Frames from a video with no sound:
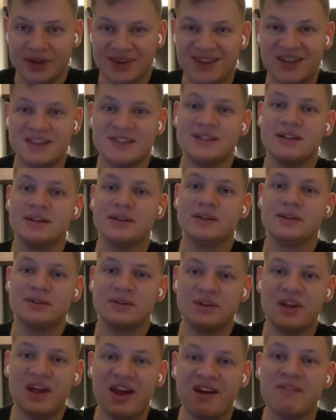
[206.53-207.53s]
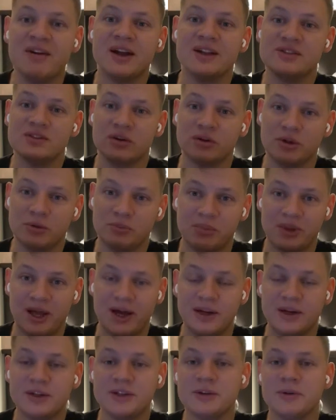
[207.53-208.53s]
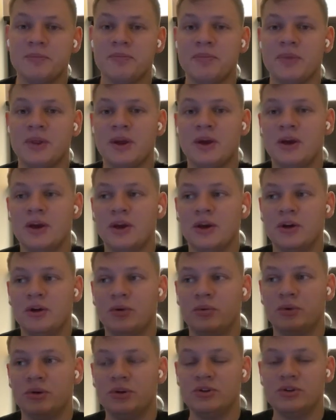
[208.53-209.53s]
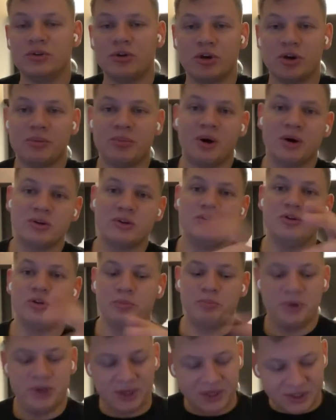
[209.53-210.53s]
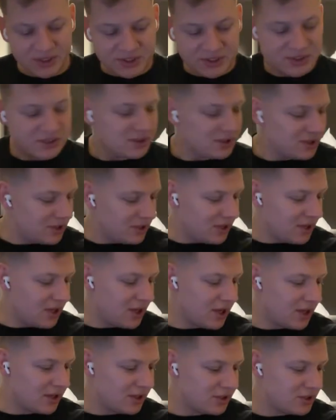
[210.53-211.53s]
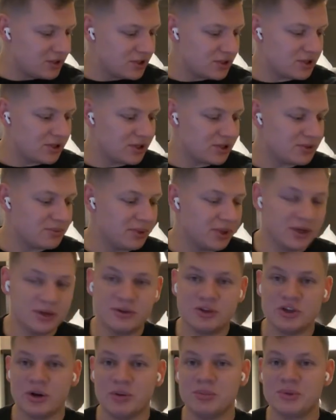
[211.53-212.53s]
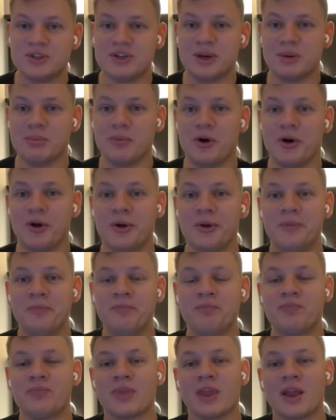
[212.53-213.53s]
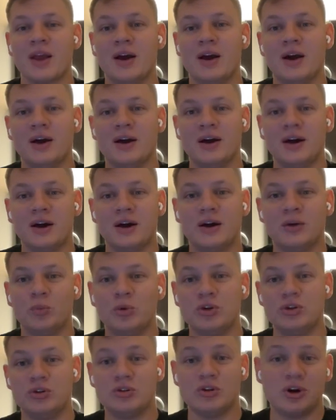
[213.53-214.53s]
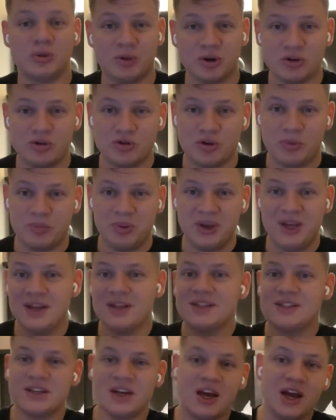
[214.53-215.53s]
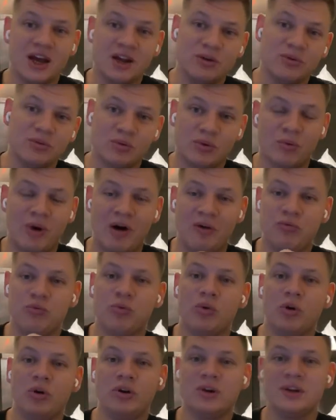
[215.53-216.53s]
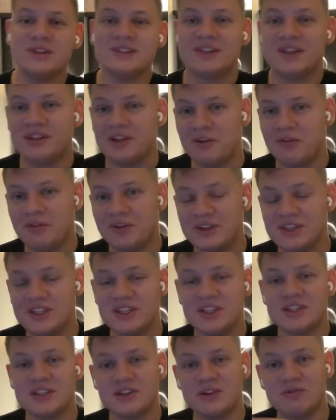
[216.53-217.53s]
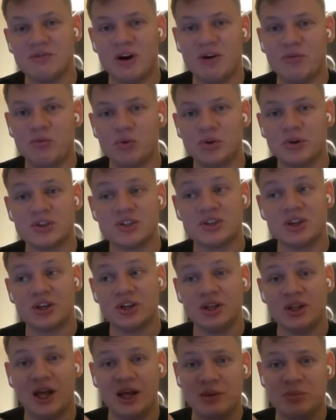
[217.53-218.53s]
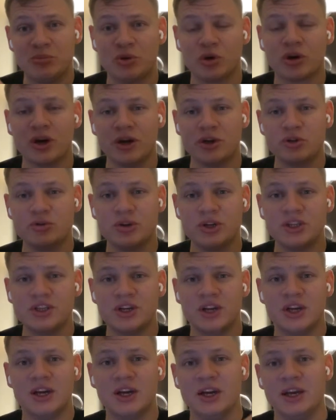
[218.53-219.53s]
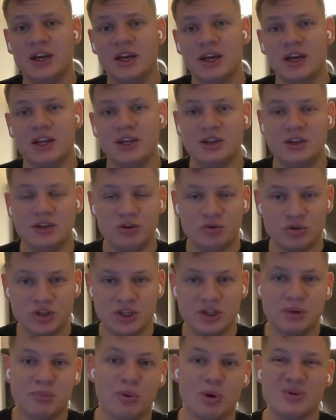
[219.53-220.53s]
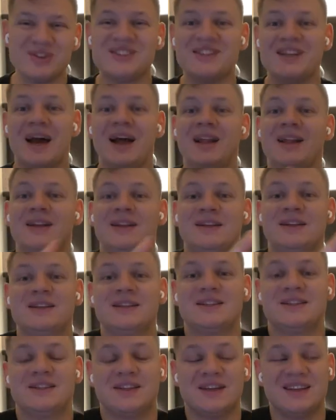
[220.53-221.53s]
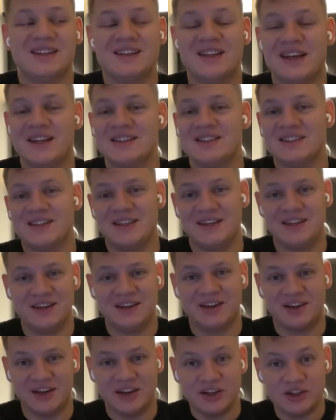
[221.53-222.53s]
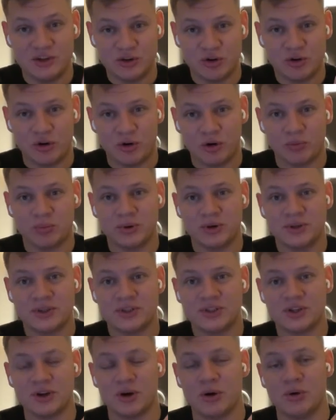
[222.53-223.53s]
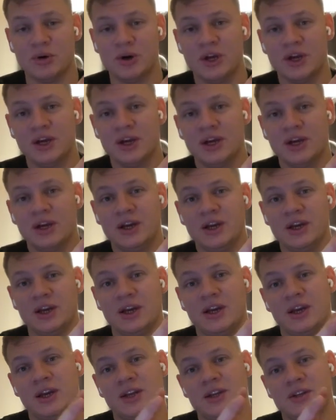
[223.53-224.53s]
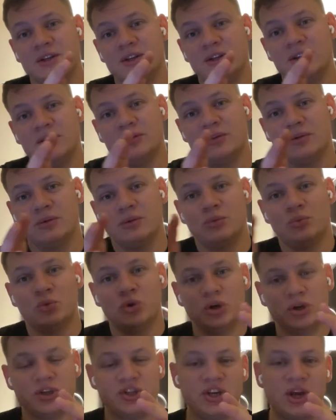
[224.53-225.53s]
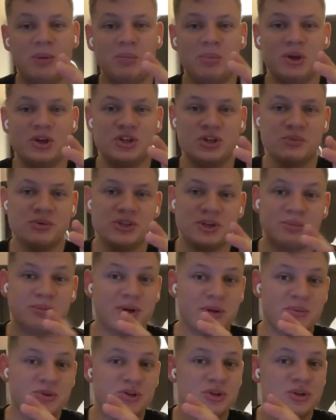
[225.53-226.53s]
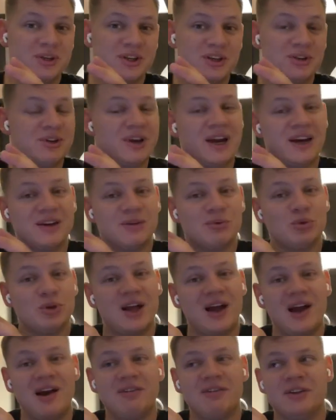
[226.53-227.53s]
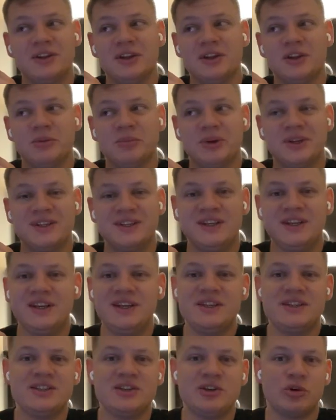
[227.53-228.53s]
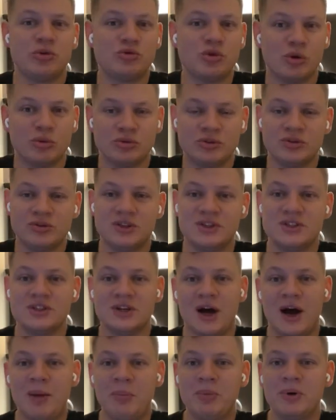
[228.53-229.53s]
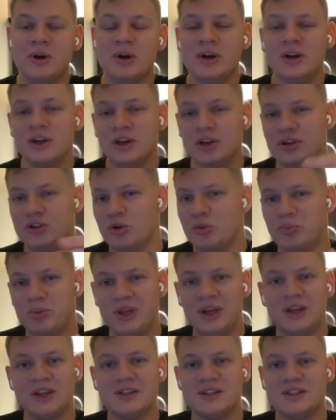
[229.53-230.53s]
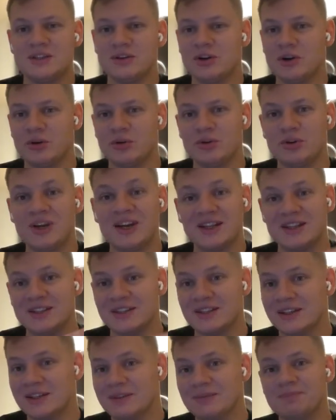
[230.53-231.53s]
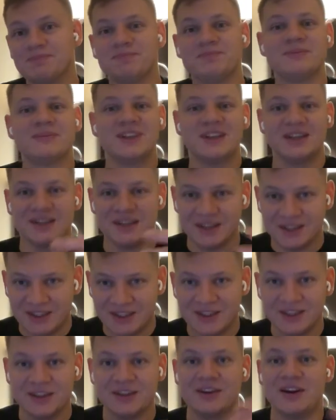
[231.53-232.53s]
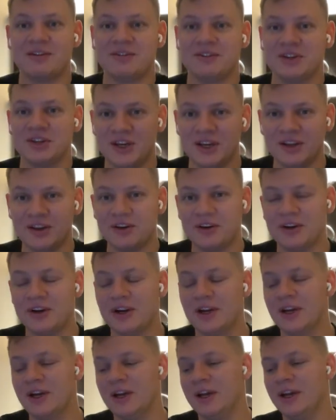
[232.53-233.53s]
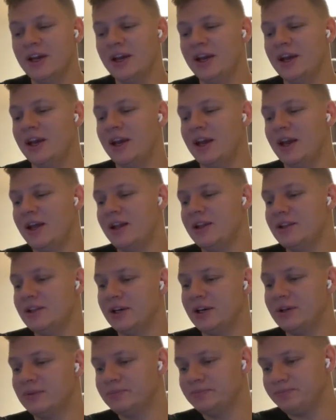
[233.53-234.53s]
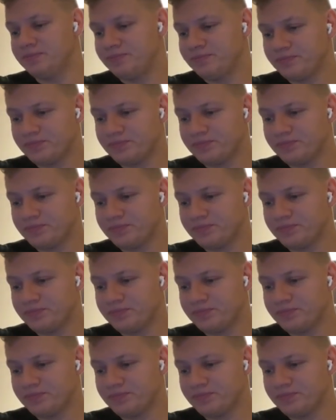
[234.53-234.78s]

tested event on the planet. When you talk about Europeans, ah, just lost my John Berzing ball. Uh, when you talk about Europeans and WAF worlds, the difference is in WAF worlds there are a lot more countries, and usually the most talent is condensed here in Europe. So, in world championships, sometimes you, you kind of will have a little bit easier road to the top. Europeans, you know, you get the uh, killer after killer and um,